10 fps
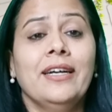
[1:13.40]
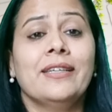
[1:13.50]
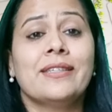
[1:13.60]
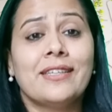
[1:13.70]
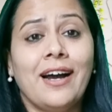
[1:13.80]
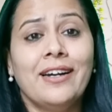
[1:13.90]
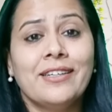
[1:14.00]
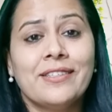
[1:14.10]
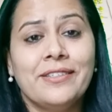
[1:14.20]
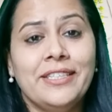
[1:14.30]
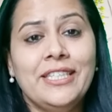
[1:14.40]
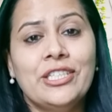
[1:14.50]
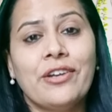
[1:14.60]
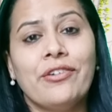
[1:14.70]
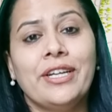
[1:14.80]
starts
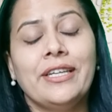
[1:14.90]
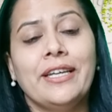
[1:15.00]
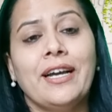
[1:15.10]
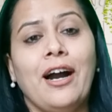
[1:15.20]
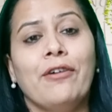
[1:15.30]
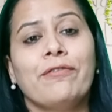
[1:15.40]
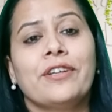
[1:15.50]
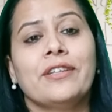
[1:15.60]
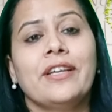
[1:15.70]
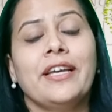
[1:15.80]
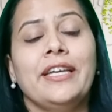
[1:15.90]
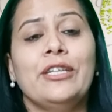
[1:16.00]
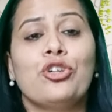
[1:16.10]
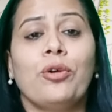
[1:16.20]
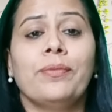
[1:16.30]
degenerating after the
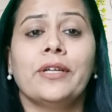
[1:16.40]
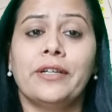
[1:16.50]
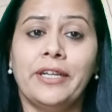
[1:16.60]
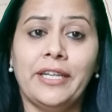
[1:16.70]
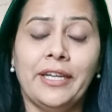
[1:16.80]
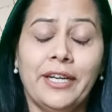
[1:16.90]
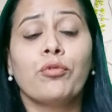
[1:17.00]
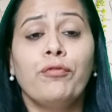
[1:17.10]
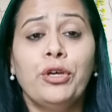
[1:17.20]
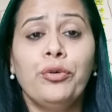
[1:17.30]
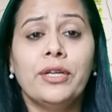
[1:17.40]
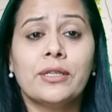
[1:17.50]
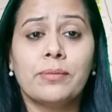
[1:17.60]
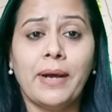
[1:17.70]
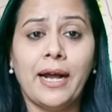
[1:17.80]
age of 30. So few
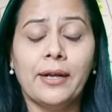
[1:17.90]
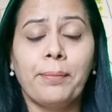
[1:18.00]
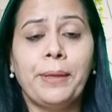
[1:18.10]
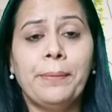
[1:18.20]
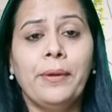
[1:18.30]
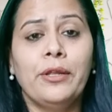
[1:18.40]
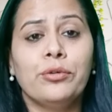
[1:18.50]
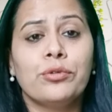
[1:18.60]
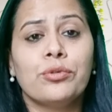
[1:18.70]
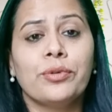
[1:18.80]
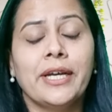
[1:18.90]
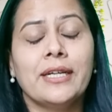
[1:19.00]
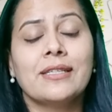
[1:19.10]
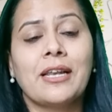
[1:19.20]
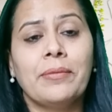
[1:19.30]
years back, people used to
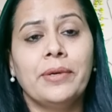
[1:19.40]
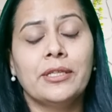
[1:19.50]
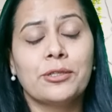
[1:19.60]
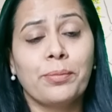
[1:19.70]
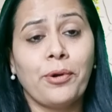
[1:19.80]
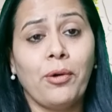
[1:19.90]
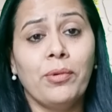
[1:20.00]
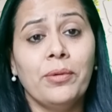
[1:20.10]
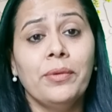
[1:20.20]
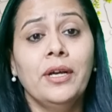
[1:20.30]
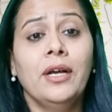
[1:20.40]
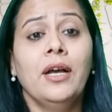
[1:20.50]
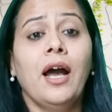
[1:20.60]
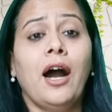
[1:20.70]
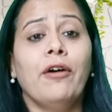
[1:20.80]
get slip disc problem
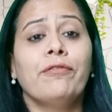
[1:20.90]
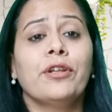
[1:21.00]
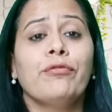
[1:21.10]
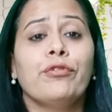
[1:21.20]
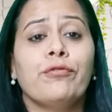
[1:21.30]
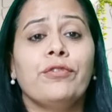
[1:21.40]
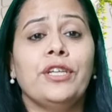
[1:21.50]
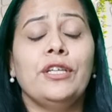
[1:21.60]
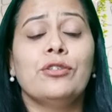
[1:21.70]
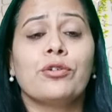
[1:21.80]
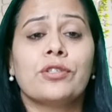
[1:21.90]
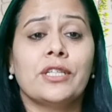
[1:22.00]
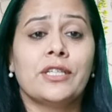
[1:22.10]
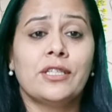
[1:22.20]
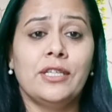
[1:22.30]
after 50s or
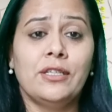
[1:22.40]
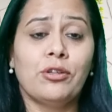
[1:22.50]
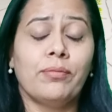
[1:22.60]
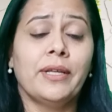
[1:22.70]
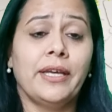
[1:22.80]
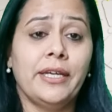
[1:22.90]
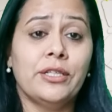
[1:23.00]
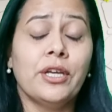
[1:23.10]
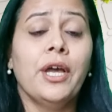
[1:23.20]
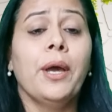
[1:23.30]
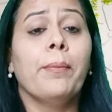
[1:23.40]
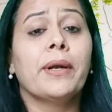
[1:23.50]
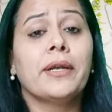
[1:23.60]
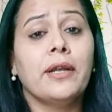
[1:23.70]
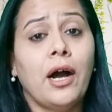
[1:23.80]
60s of the age.
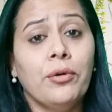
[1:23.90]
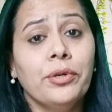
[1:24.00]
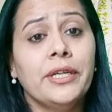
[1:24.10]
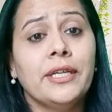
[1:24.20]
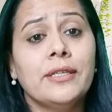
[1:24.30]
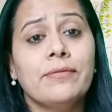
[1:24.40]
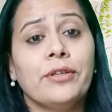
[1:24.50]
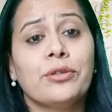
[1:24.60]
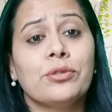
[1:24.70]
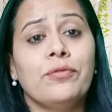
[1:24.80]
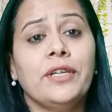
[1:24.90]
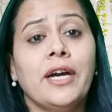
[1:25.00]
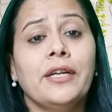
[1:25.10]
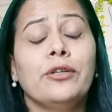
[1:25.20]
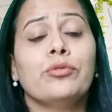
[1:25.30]
But nowadays, because we
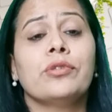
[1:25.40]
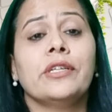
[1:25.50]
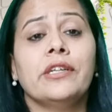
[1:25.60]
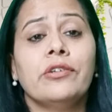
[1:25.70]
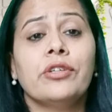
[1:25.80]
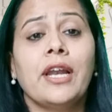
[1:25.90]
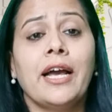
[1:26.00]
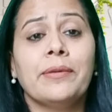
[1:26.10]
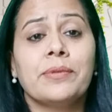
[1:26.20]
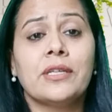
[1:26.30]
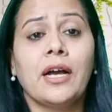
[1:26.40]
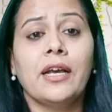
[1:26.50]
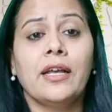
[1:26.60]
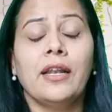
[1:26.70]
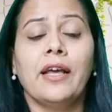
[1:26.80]
are into sedentary
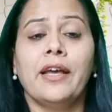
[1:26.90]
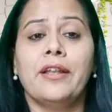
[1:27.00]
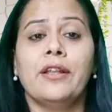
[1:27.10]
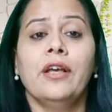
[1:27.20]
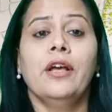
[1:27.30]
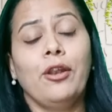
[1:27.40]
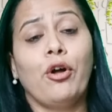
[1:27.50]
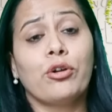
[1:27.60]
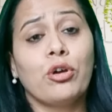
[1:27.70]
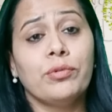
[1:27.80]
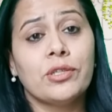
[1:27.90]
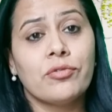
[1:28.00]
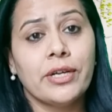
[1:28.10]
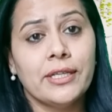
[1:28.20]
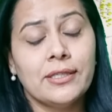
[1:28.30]
lifestyle and a lot of
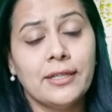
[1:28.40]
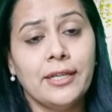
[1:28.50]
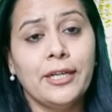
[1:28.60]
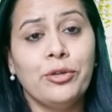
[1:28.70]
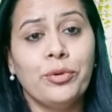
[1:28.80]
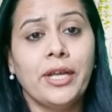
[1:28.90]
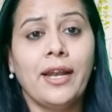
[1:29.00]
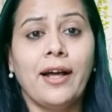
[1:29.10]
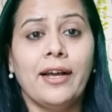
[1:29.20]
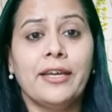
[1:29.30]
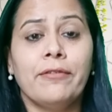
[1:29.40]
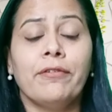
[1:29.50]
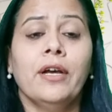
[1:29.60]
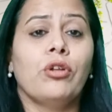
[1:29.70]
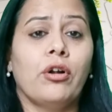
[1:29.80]
stress in day-to-day life,
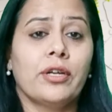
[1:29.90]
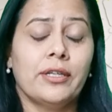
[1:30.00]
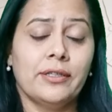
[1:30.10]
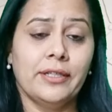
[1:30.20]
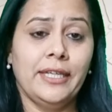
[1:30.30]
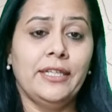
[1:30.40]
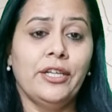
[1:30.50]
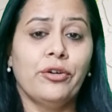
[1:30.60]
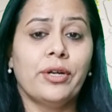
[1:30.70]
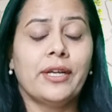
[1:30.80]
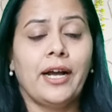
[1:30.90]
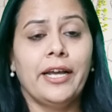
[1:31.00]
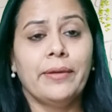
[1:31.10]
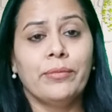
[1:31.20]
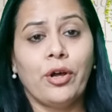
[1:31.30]
not eating on
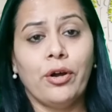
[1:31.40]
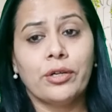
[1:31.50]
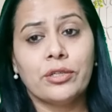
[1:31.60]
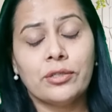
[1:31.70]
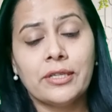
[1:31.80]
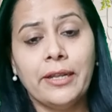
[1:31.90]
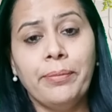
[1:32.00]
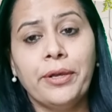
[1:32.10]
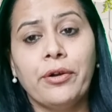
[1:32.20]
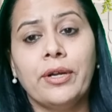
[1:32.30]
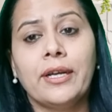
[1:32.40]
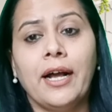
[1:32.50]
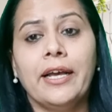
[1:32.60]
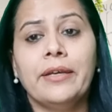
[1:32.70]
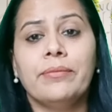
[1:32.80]
time, not sleeping on
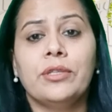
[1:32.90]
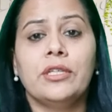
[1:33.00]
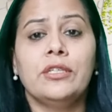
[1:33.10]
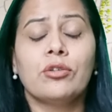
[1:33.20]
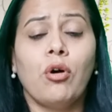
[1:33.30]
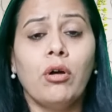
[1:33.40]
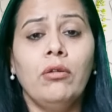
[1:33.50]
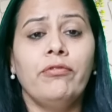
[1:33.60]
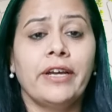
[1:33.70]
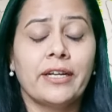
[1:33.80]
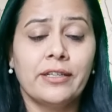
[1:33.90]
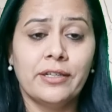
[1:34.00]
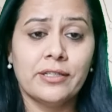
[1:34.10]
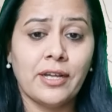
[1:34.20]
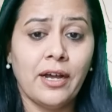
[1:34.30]
time, these all
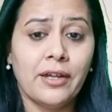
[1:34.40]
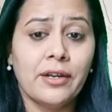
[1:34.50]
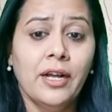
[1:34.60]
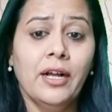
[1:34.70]
factors are